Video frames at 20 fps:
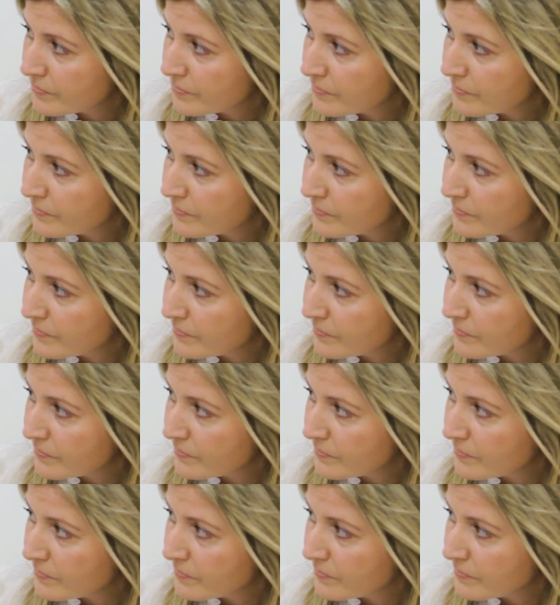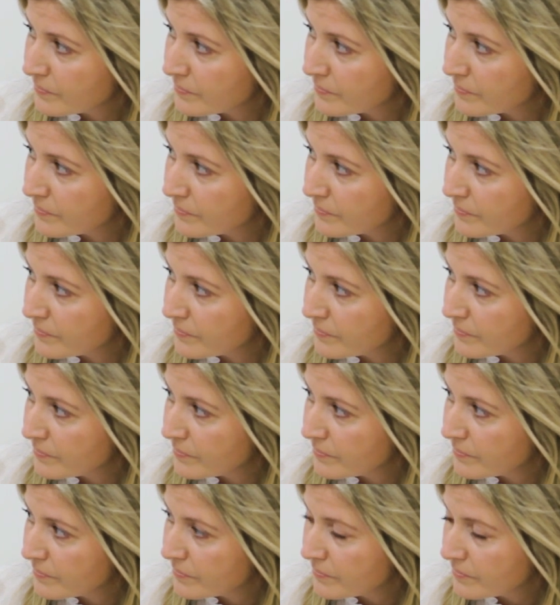
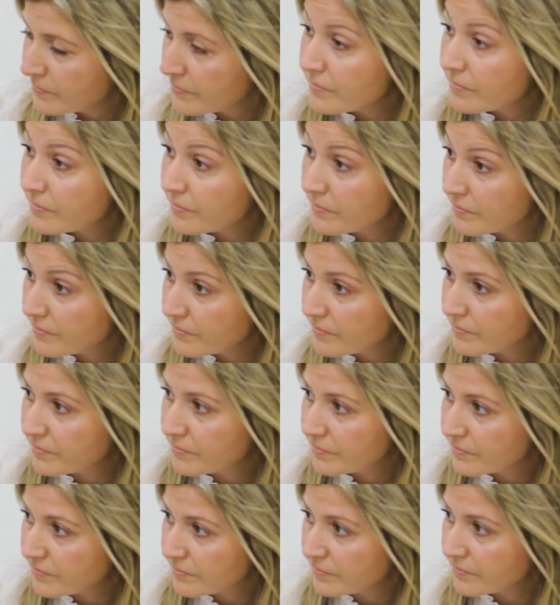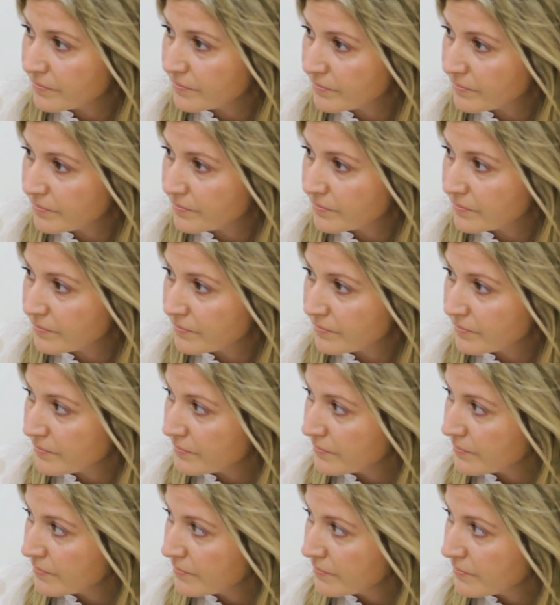
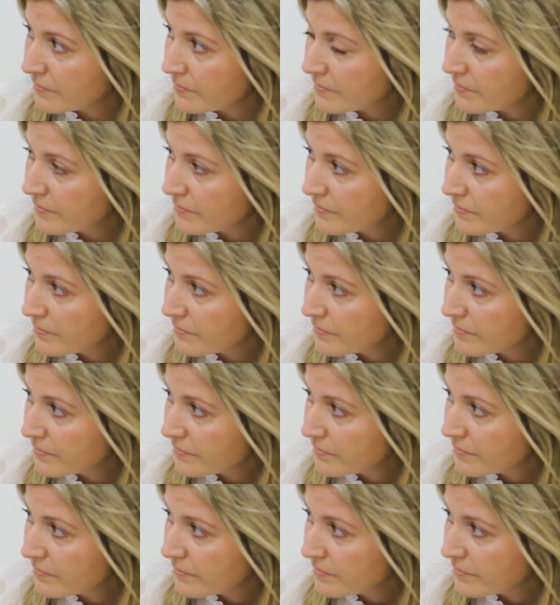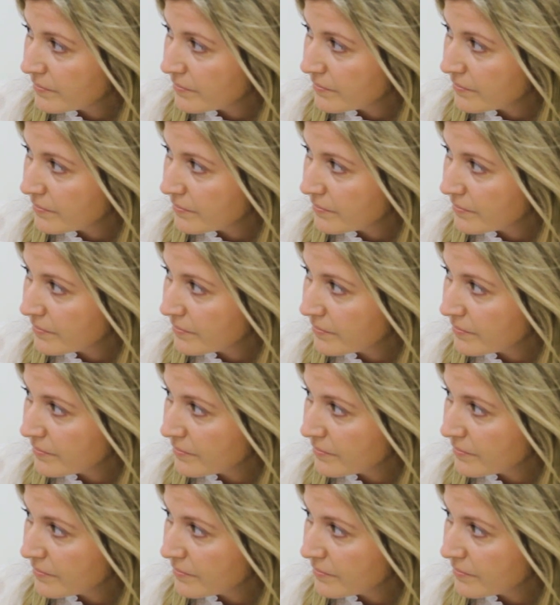(silent)